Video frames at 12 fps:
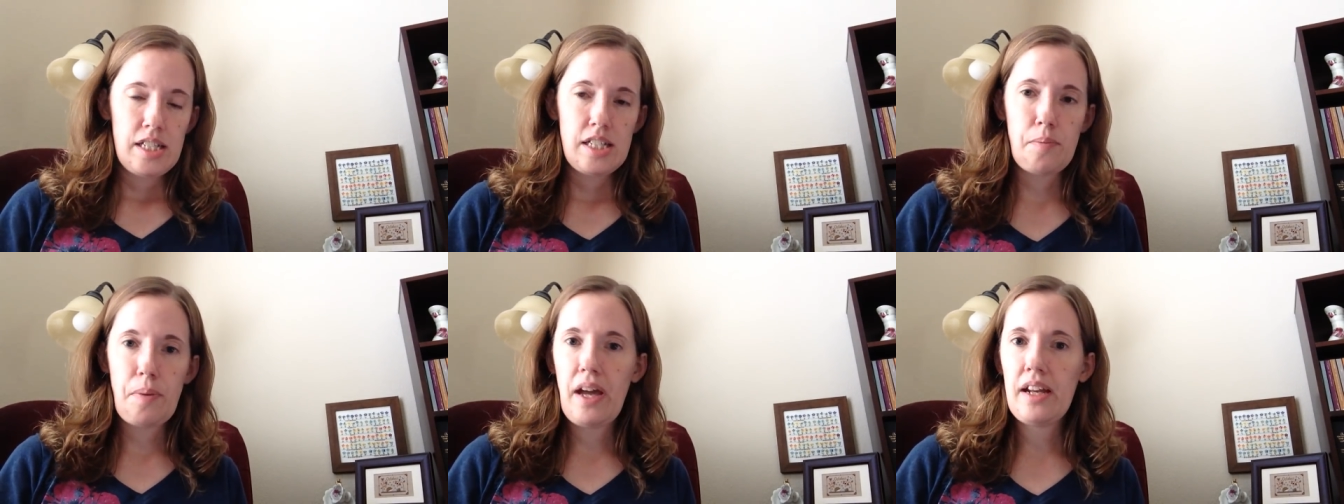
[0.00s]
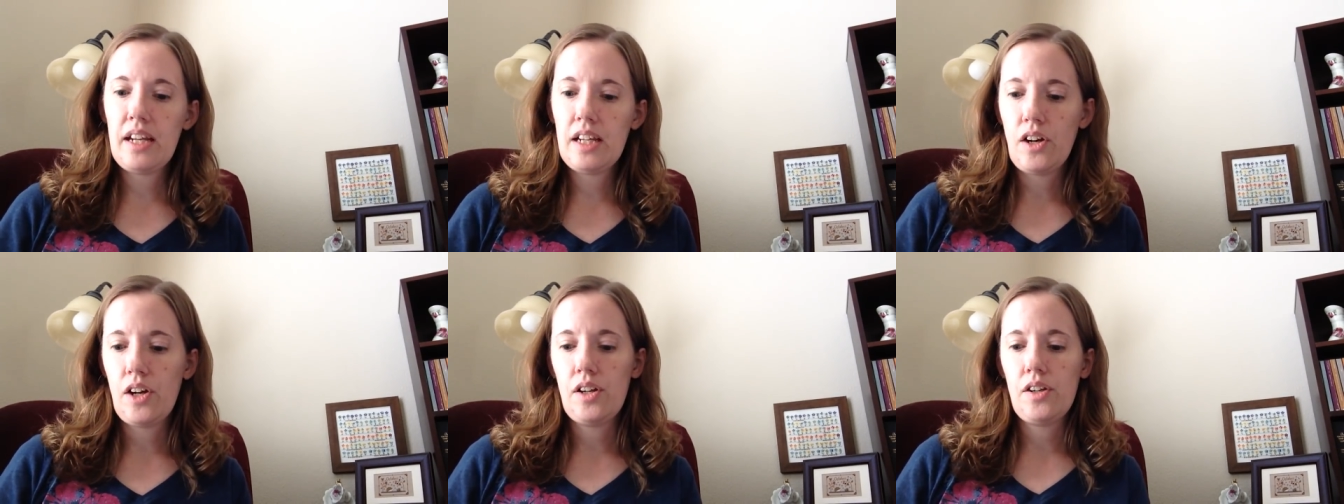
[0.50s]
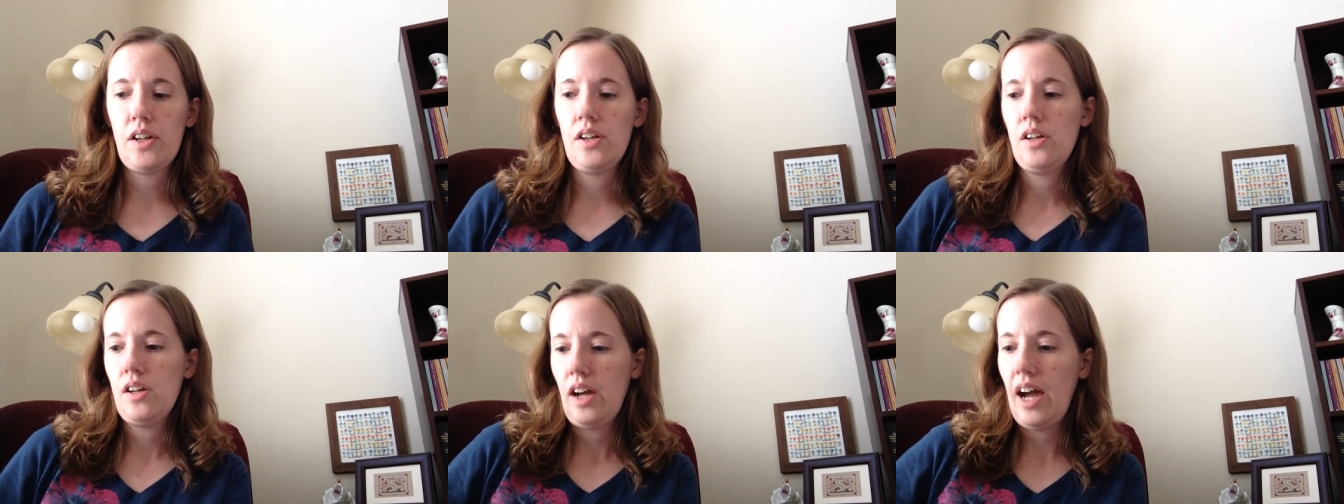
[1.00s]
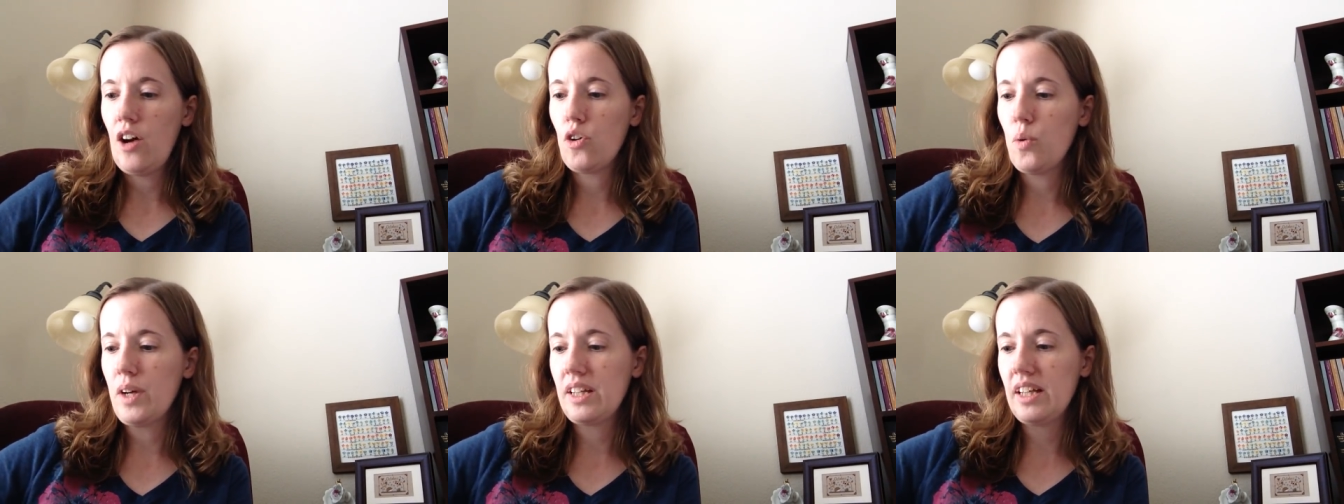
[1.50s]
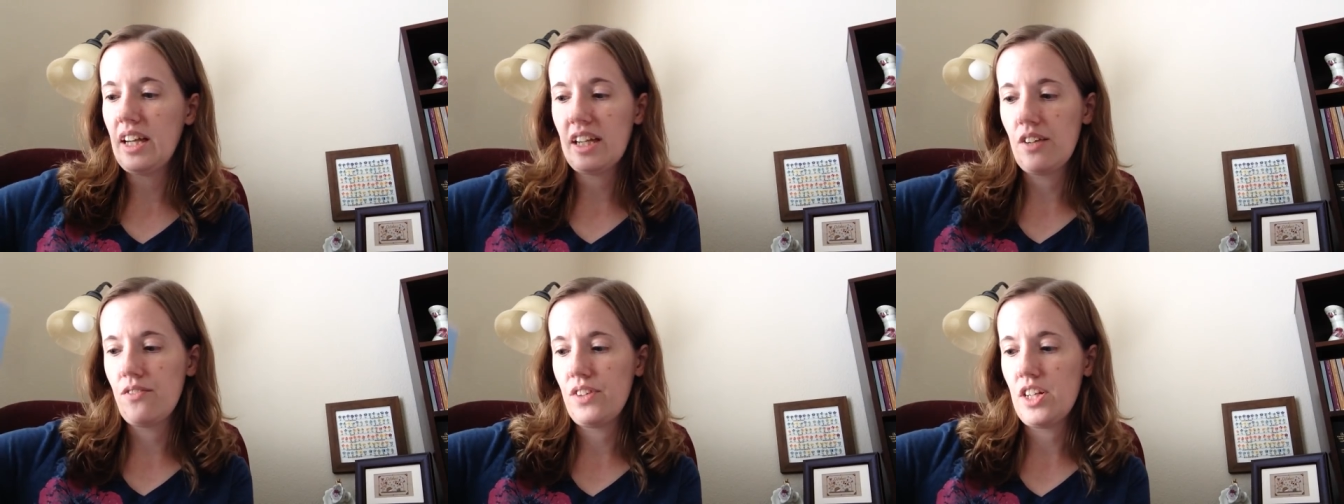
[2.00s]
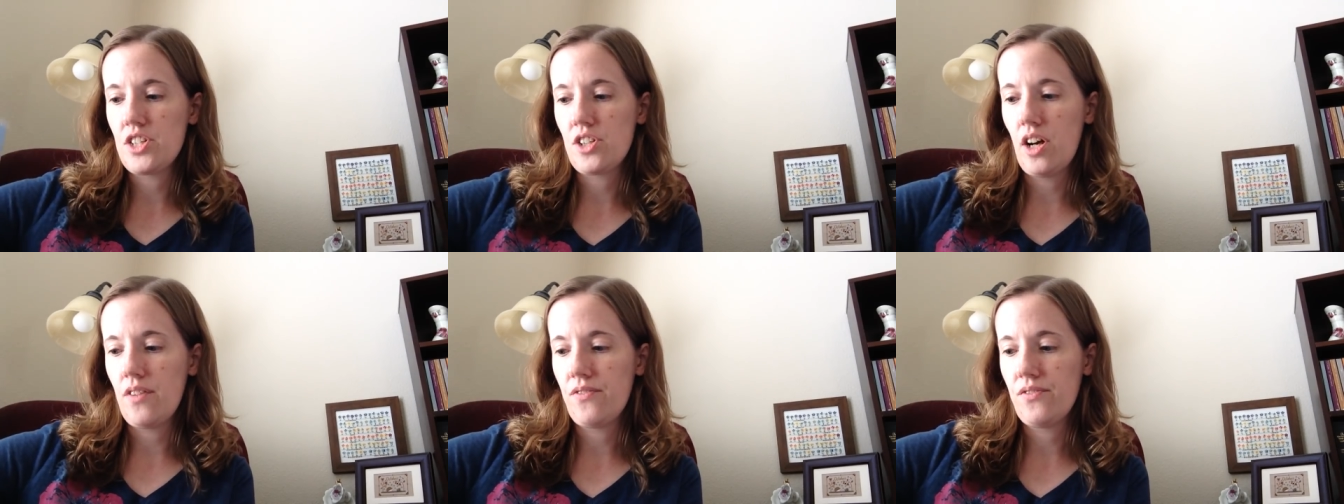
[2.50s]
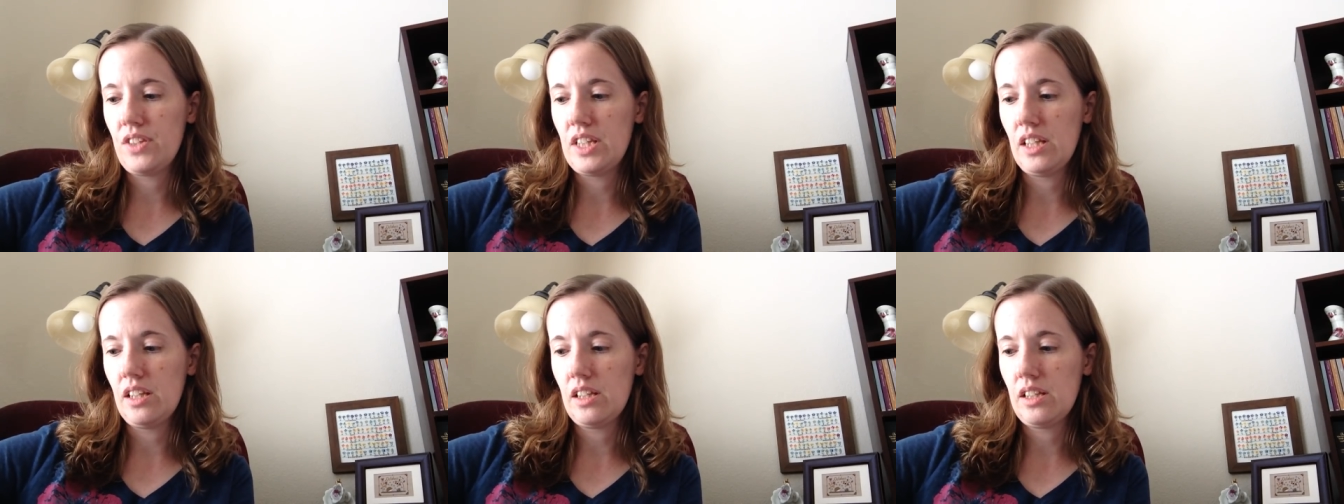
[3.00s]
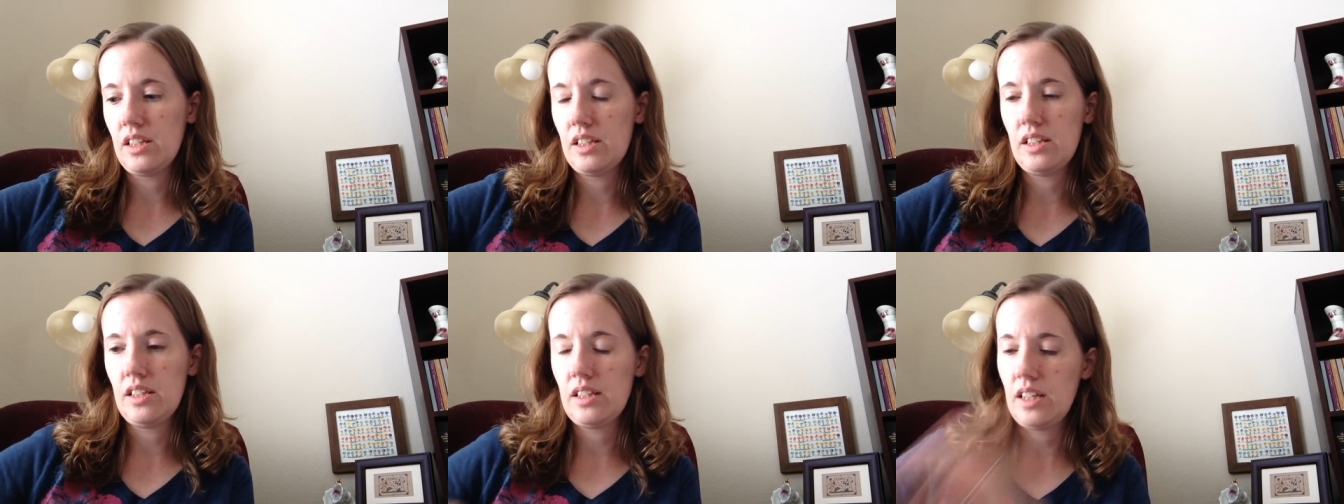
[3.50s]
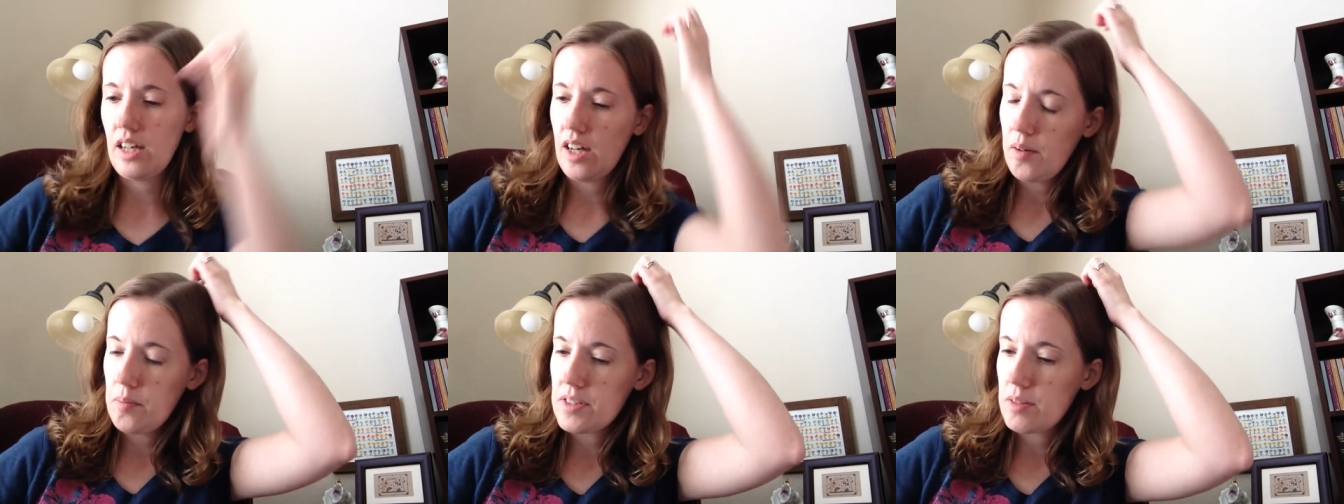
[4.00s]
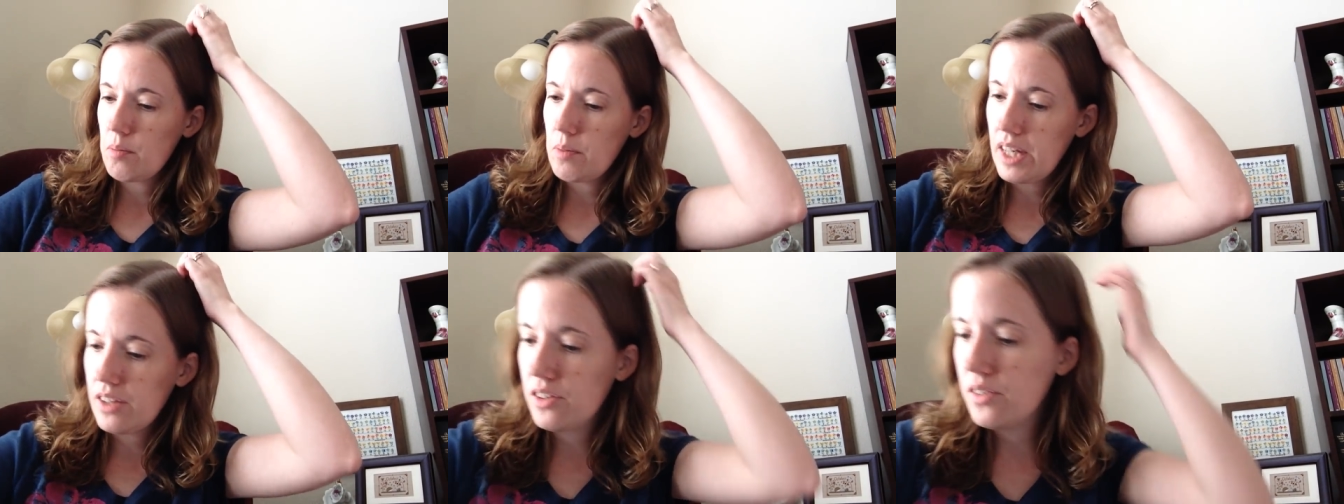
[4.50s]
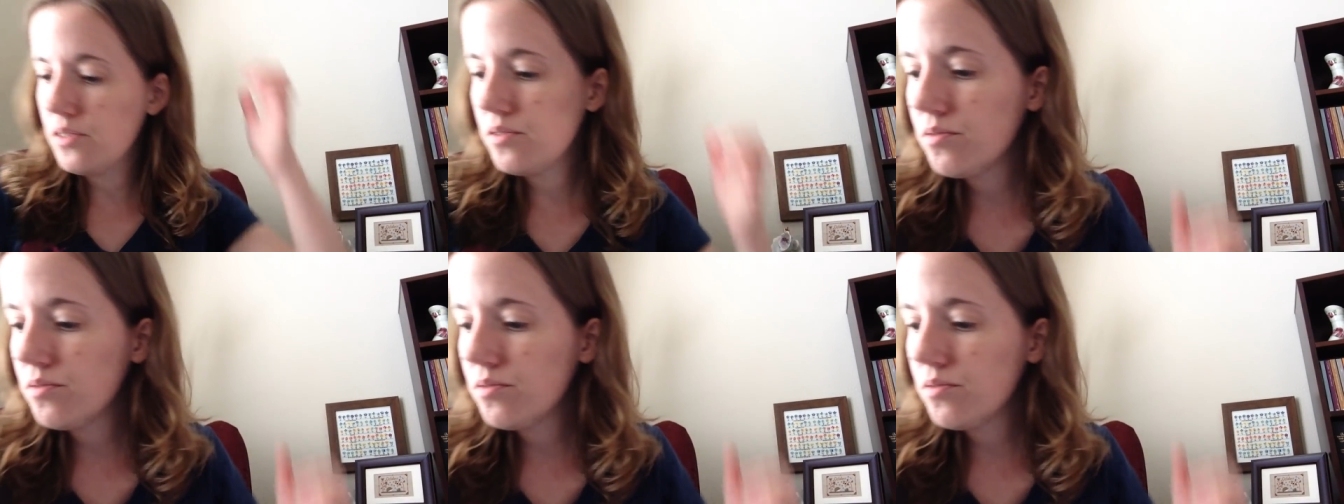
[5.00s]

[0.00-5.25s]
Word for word: depending on how quickly I can finish off the um, some of my other